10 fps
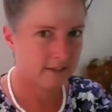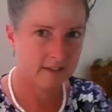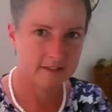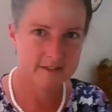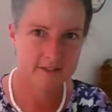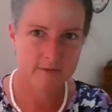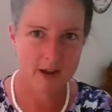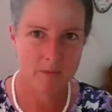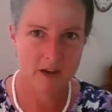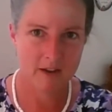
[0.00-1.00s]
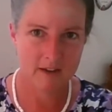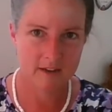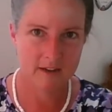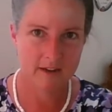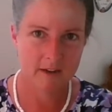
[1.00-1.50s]
ceramic
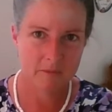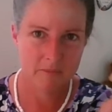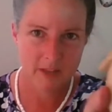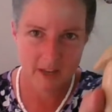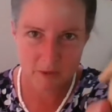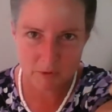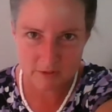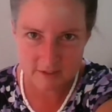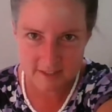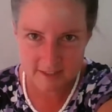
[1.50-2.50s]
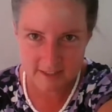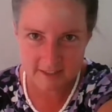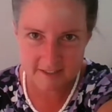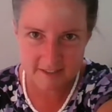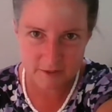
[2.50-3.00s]
animals like
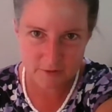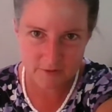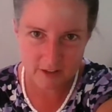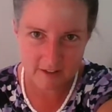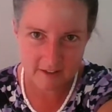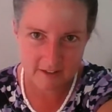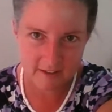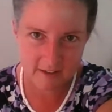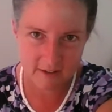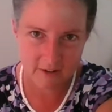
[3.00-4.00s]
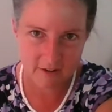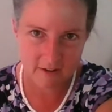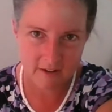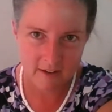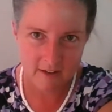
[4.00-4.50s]
this little fella here.
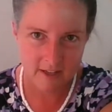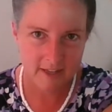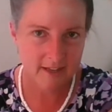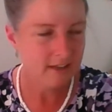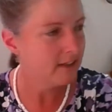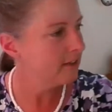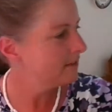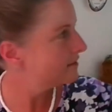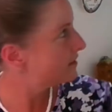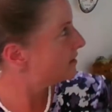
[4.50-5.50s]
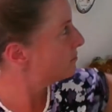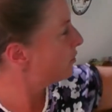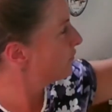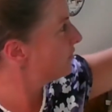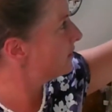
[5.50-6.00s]
And
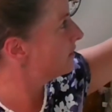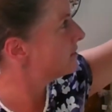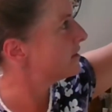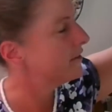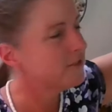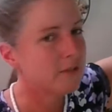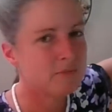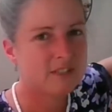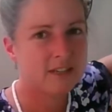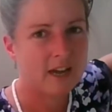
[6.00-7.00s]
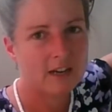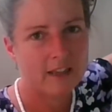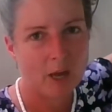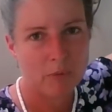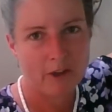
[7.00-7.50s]
over the years, I've dipped in and out of
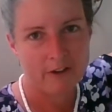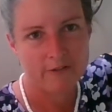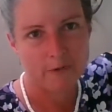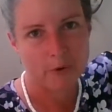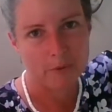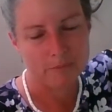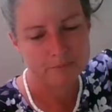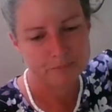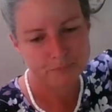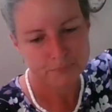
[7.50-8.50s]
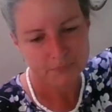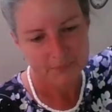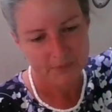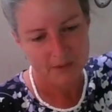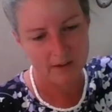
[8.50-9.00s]
that platform,
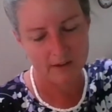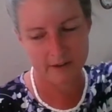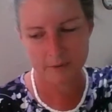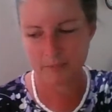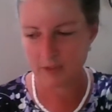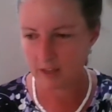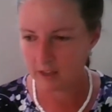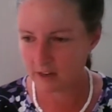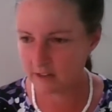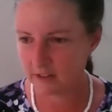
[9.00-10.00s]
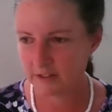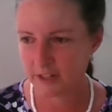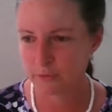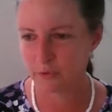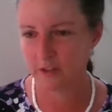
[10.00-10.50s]
and
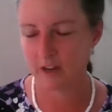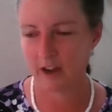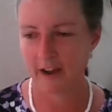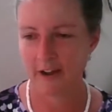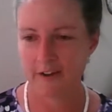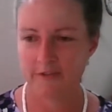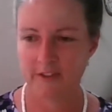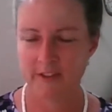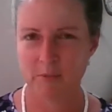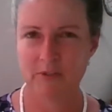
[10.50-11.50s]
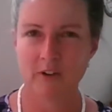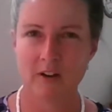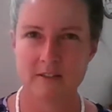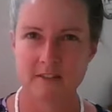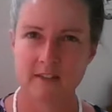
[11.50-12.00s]
generally have a little bit of
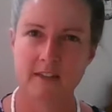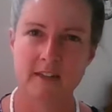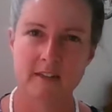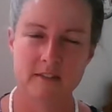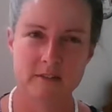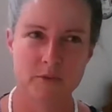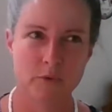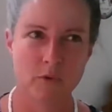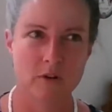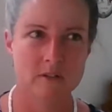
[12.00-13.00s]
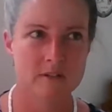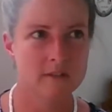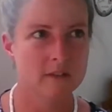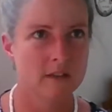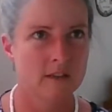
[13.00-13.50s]
hostility towards
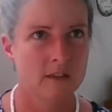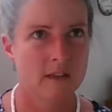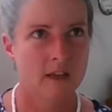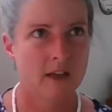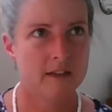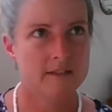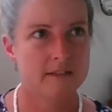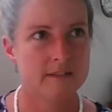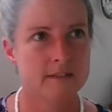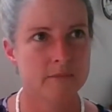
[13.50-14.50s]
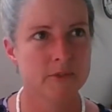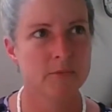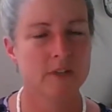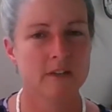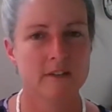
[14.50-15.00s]
Etsy simply
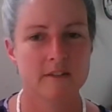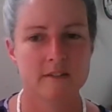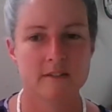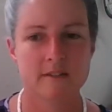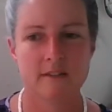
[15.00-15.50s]
because